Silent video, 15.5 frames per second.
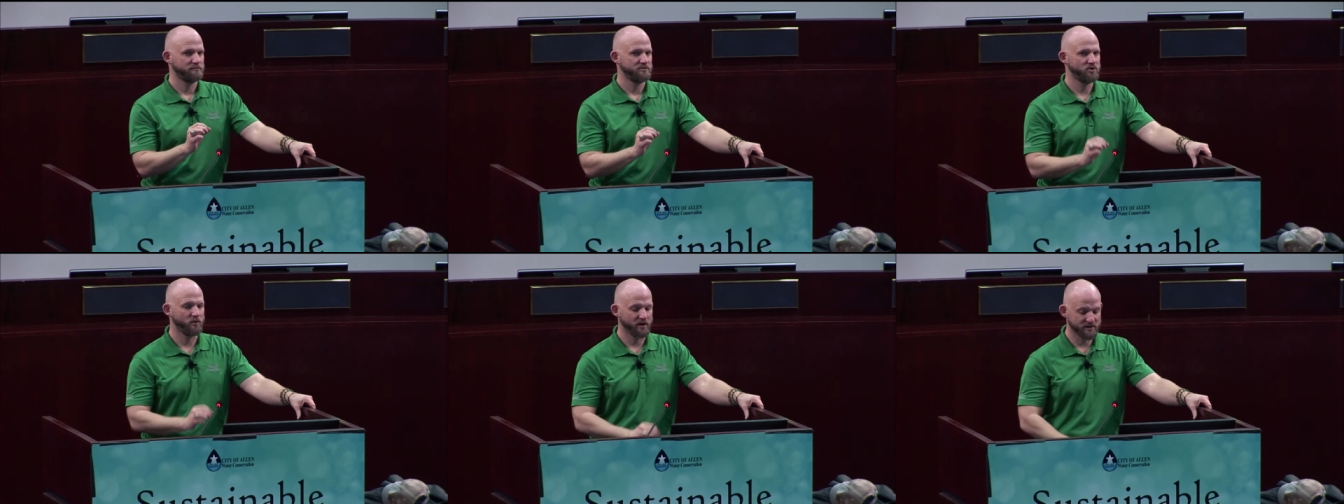
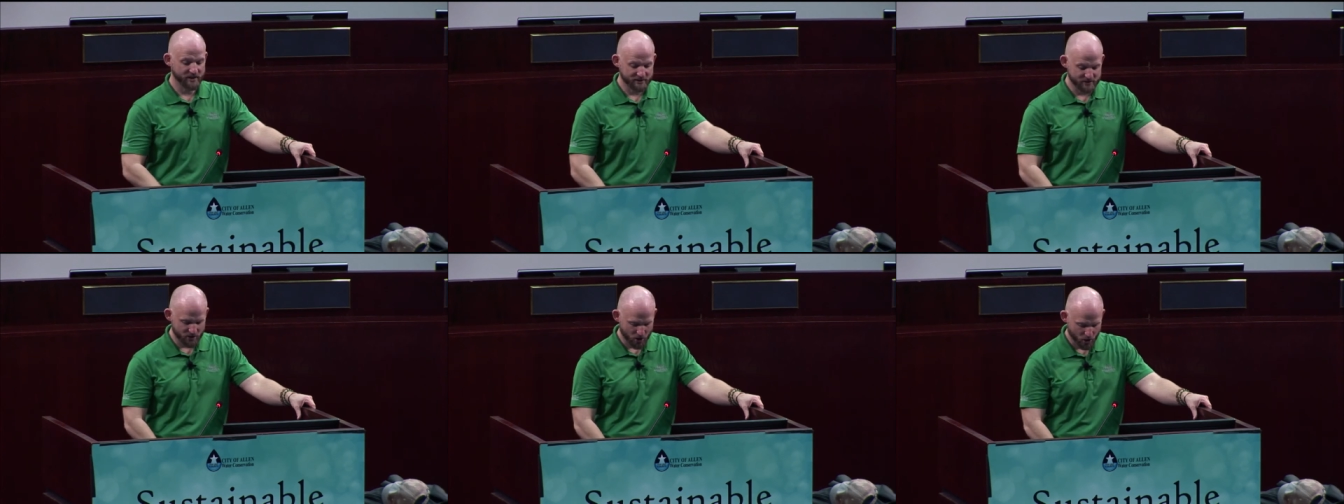to where it
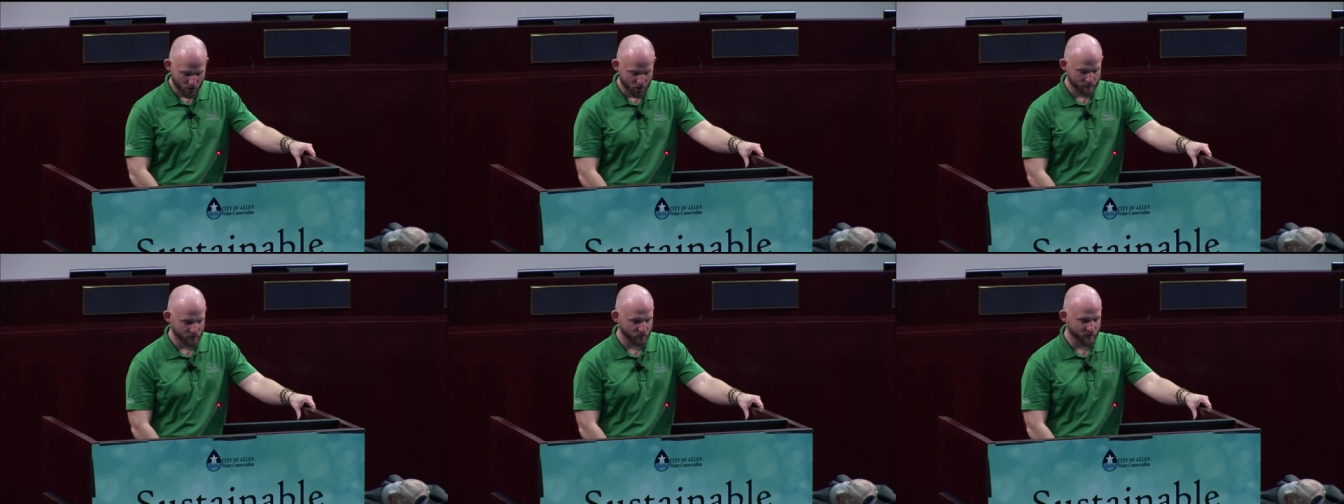doesn't
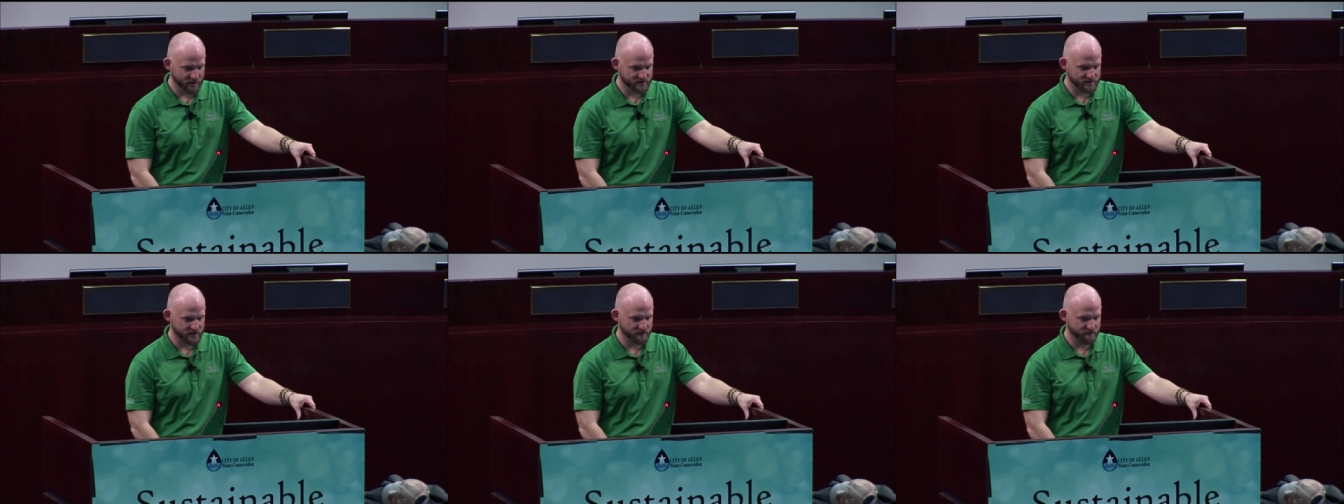harm the
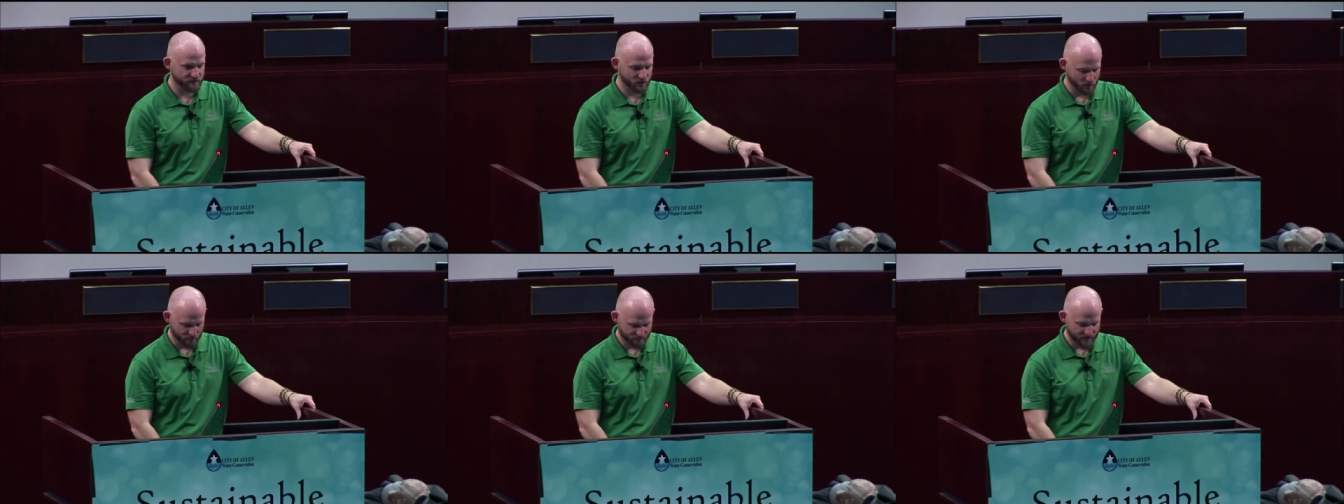rest of
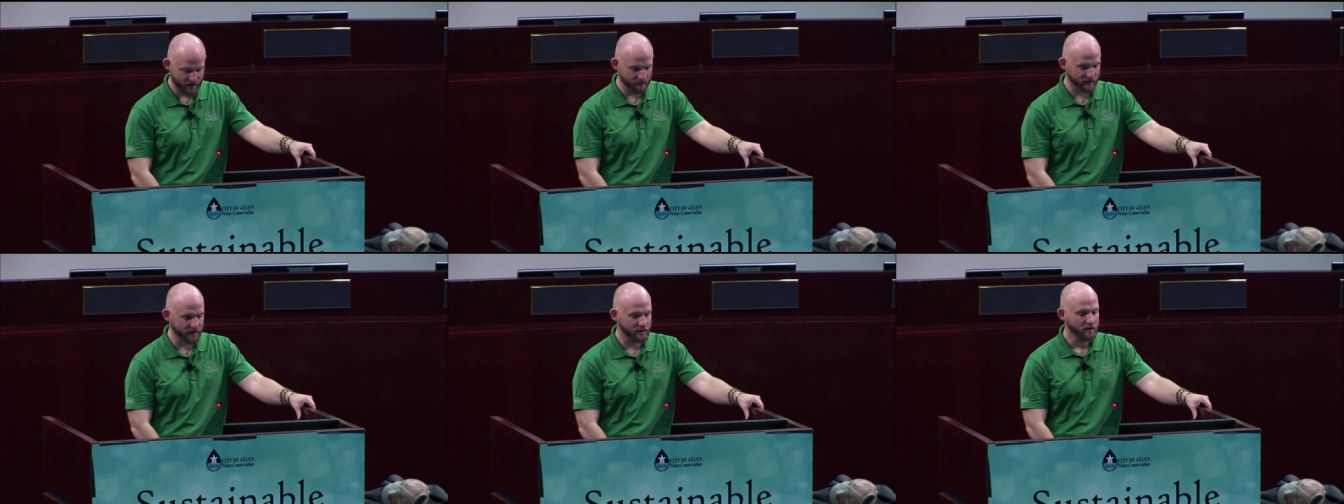your
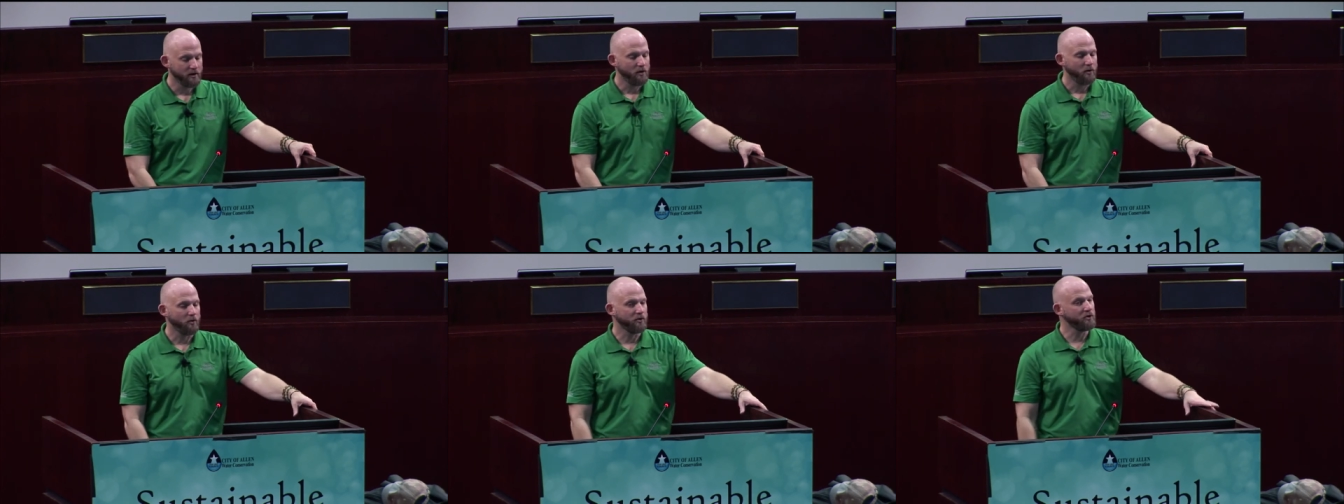family
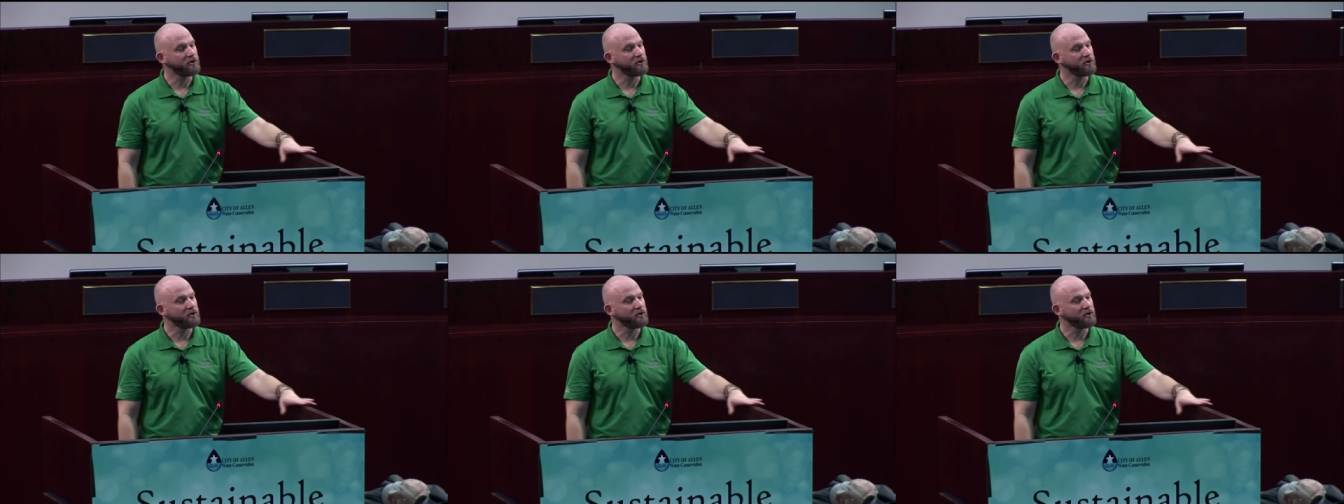or your